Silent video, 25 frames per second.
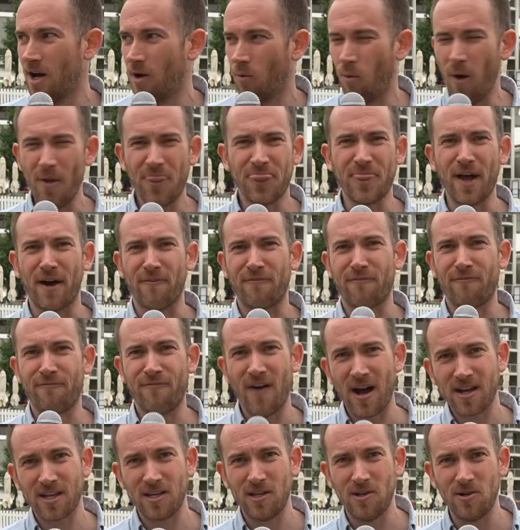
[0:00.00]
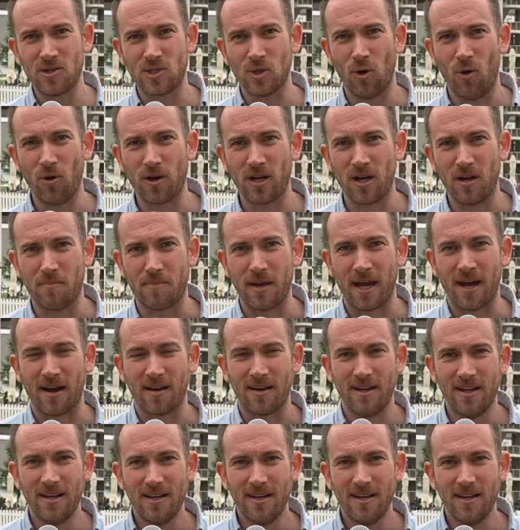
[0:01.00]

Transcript: What the fuck are you talking about?